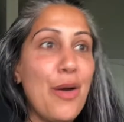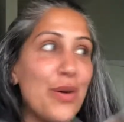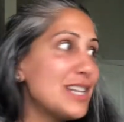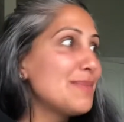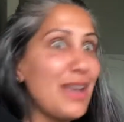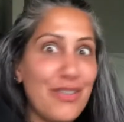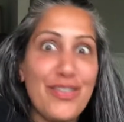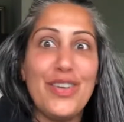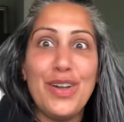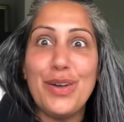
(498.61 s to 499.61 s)
Where's my
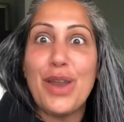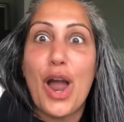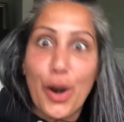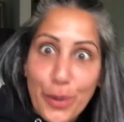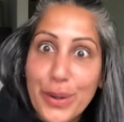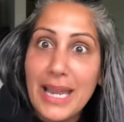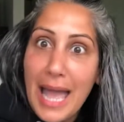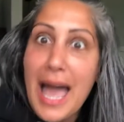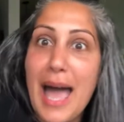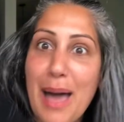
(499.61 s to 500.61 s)
food? Hurry
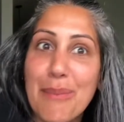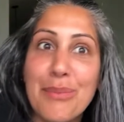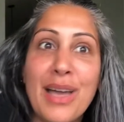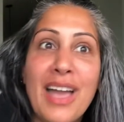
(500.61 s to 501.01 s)
up.